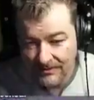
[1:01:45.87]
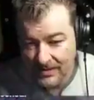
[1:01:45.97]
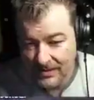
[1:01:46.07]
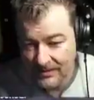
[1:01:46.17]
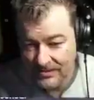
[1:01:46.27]

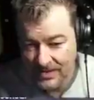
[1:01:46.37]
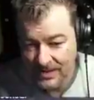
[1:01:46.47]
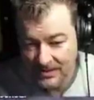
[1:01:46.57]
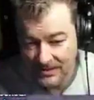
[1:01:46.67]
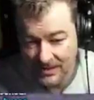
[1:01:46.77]
I was like,
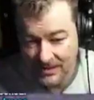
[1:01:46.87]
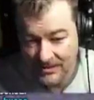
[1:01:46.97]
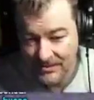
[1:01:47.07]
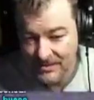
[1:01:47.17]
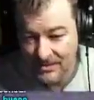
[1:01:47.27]
it
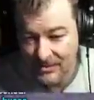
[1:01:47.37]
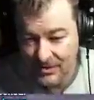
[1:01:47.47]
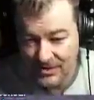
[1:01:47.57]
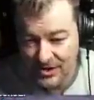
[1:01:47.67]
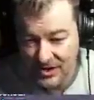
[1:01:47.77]
was so
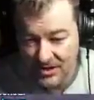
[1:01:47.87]
cringy.